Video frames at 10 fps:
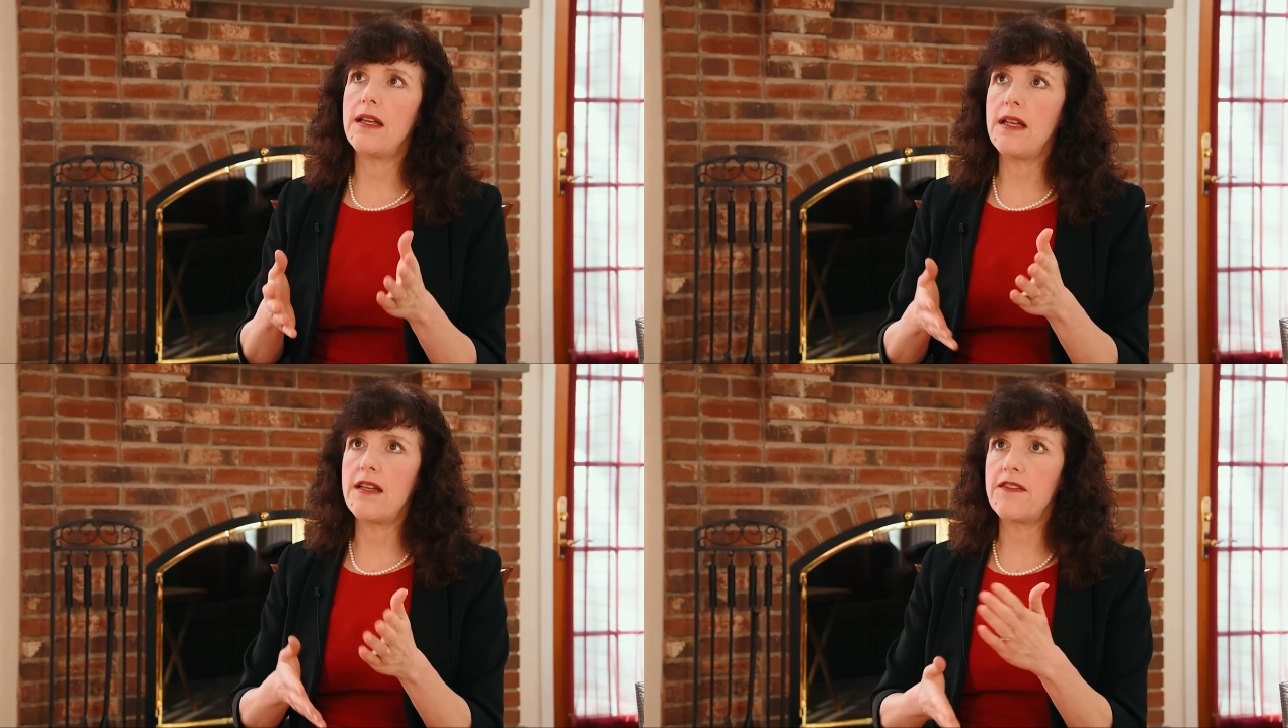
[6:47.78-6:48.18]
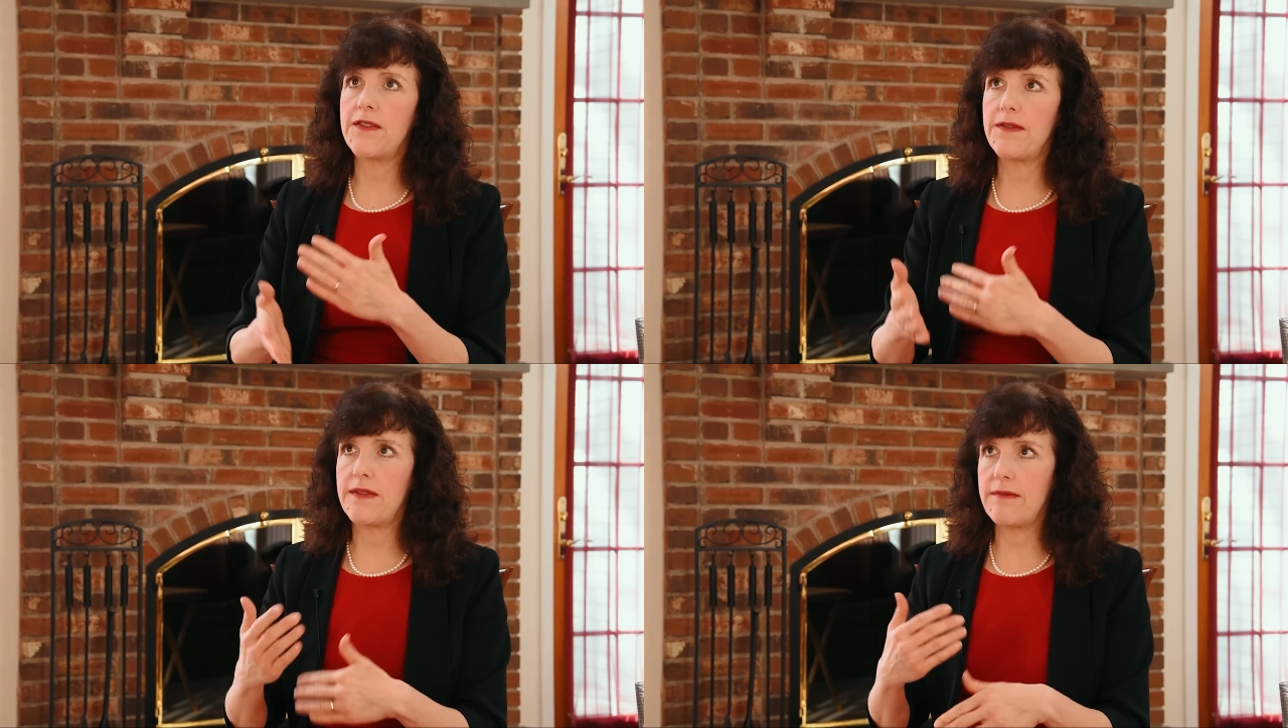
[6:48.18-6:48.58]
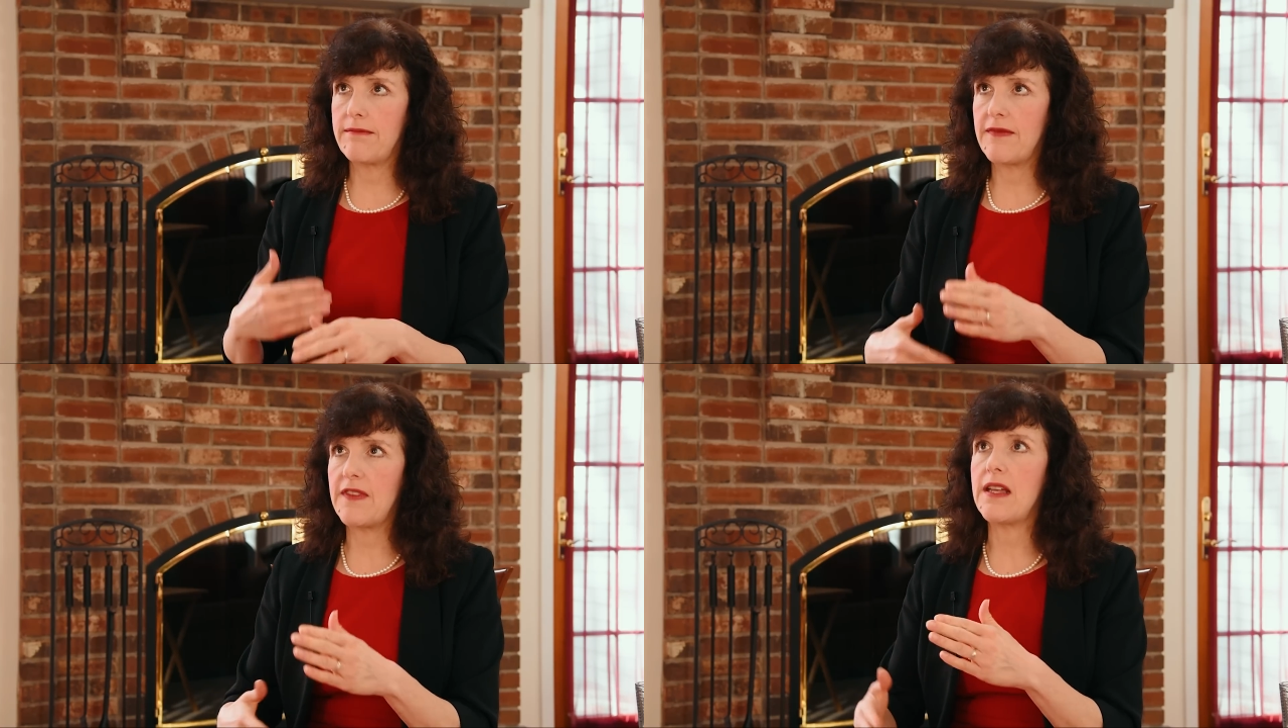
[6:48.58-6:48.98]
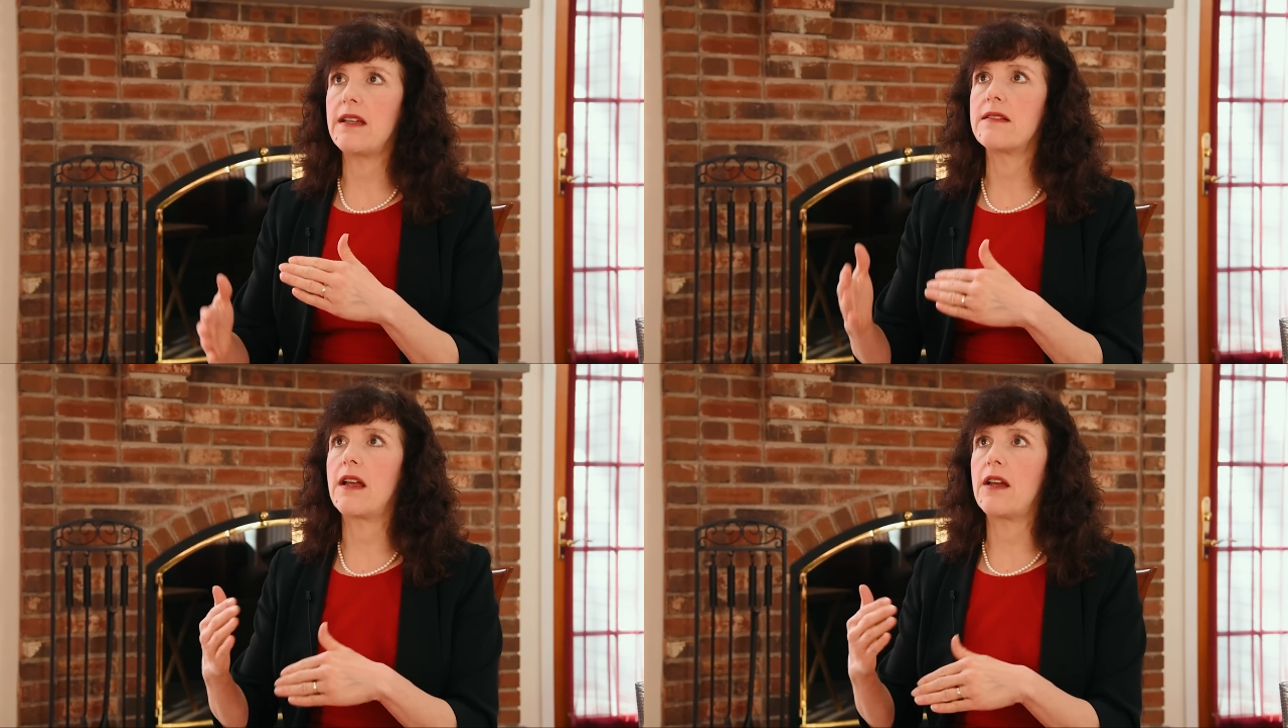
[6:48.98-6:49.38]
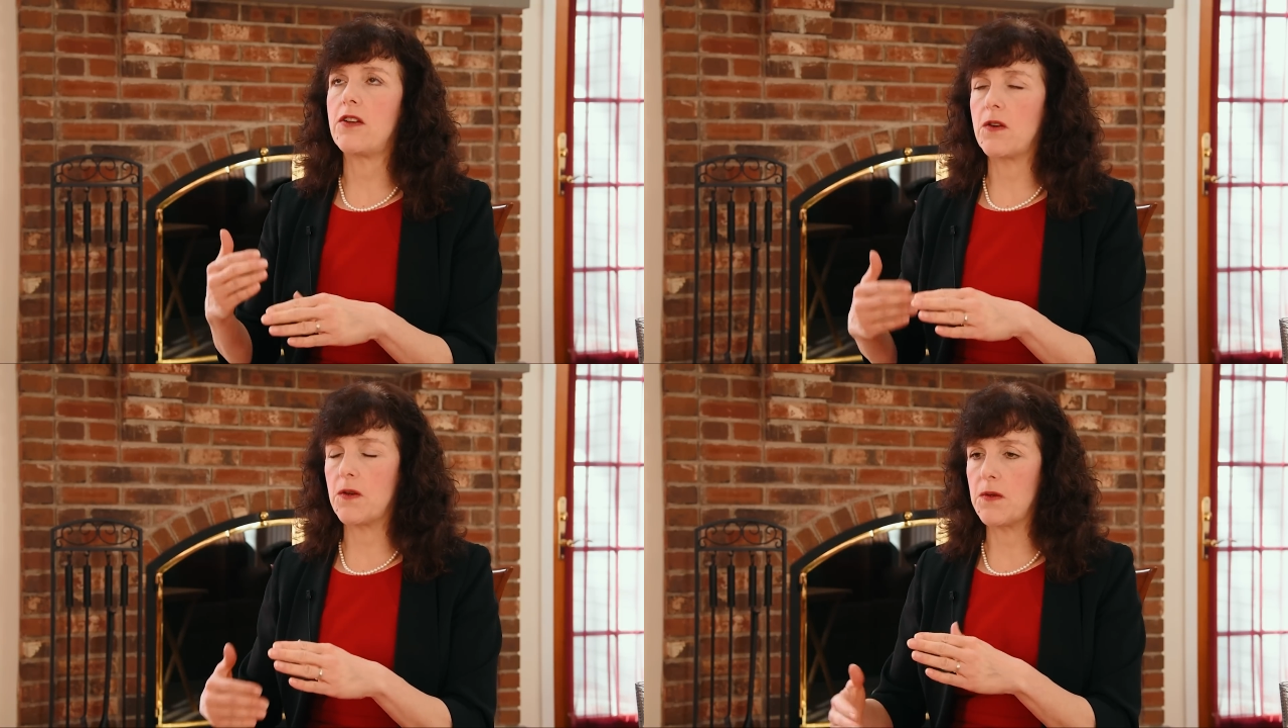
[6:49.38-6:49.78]
if things on
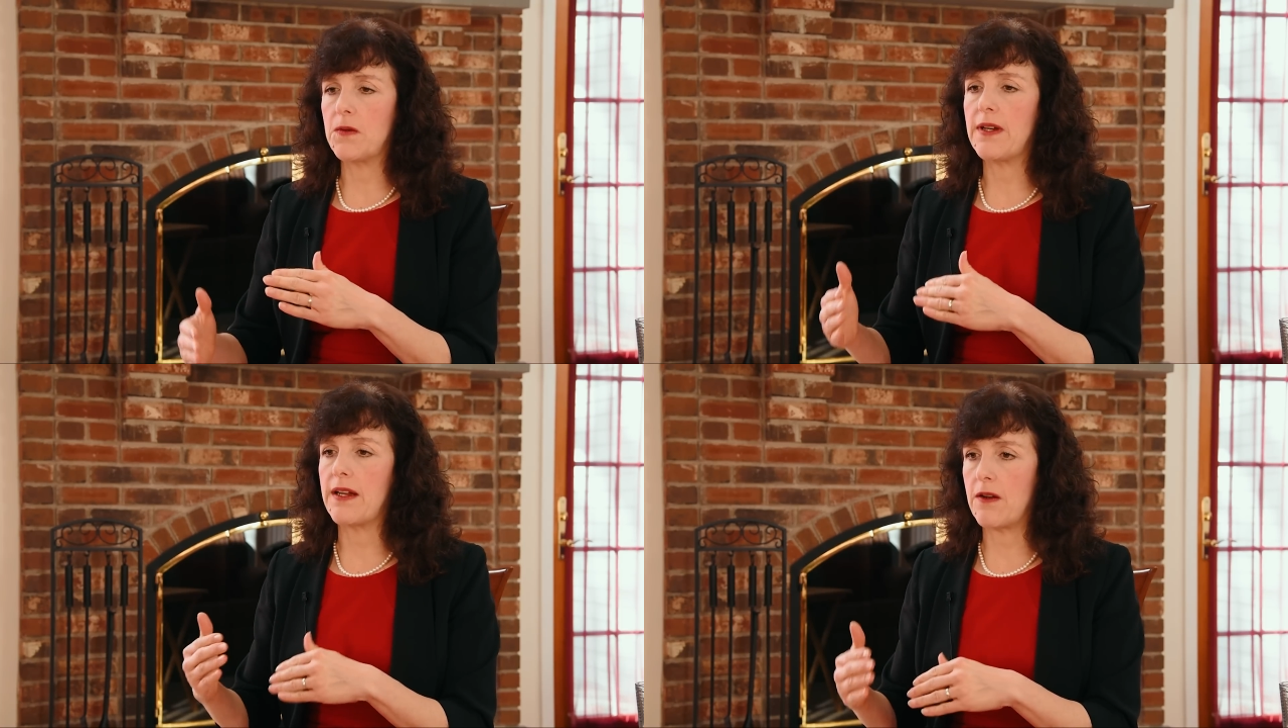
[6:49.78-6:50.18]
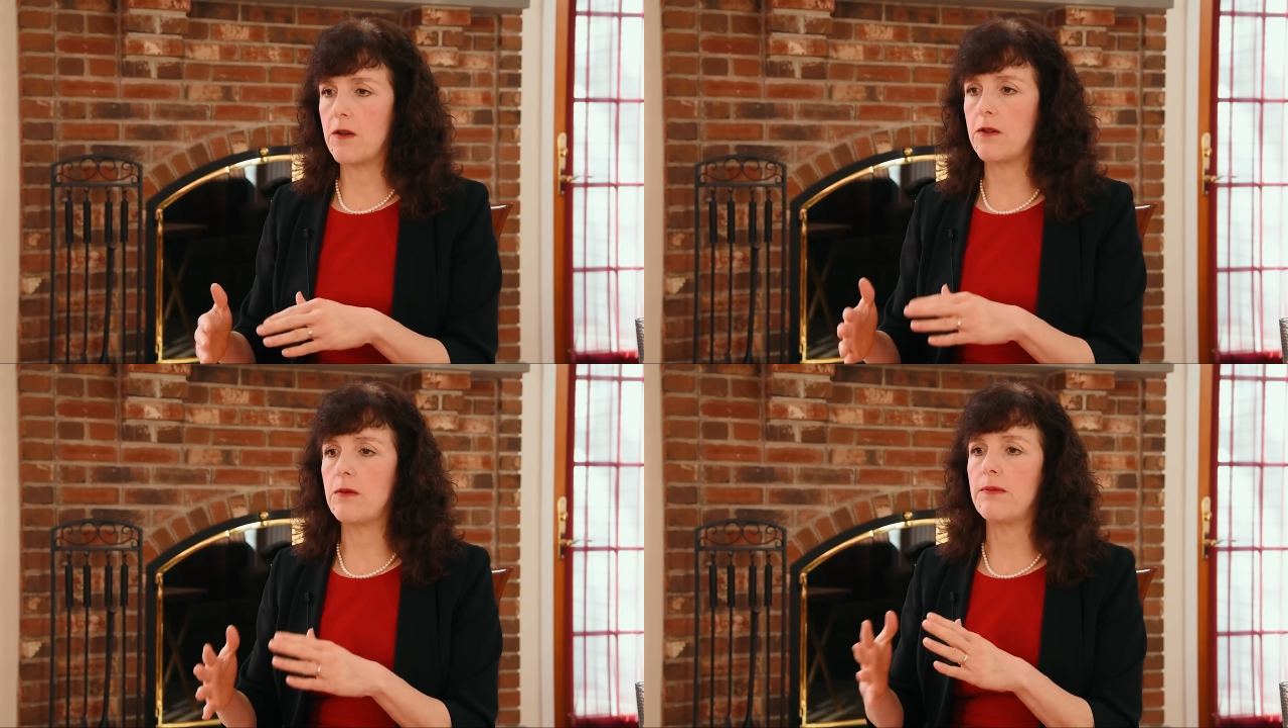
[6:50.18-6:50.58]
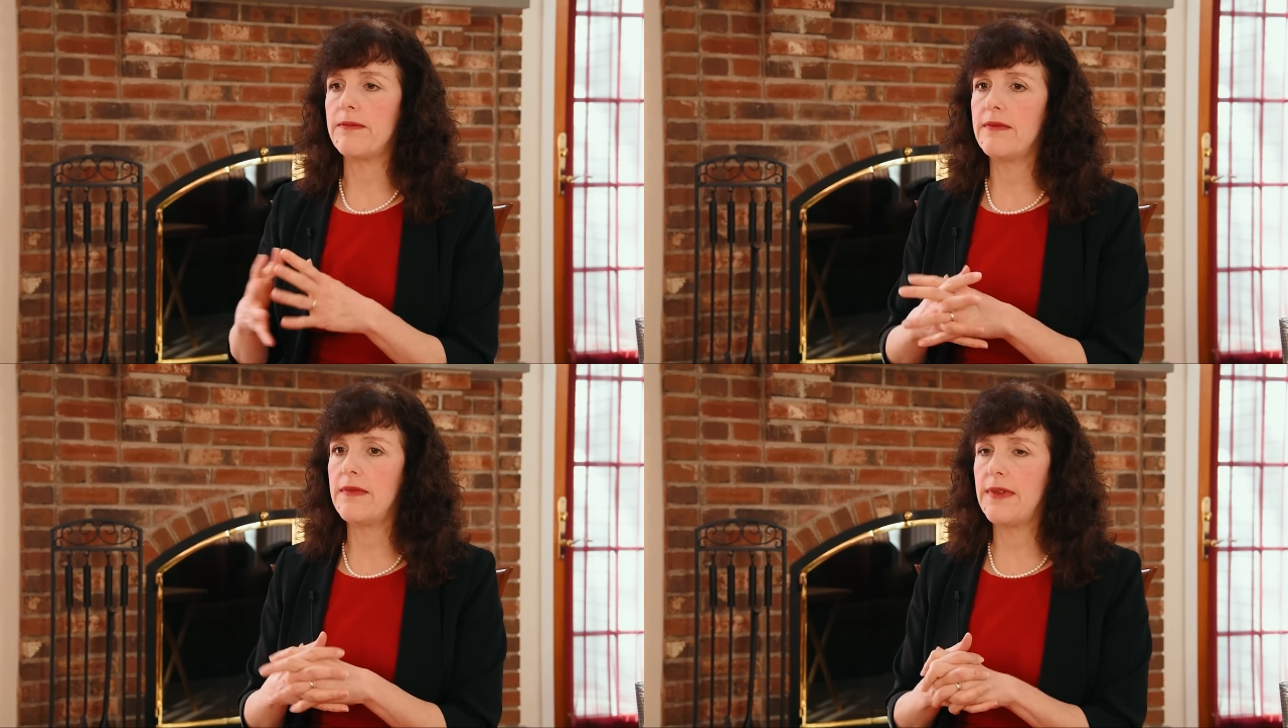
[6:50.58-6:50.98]
your own at home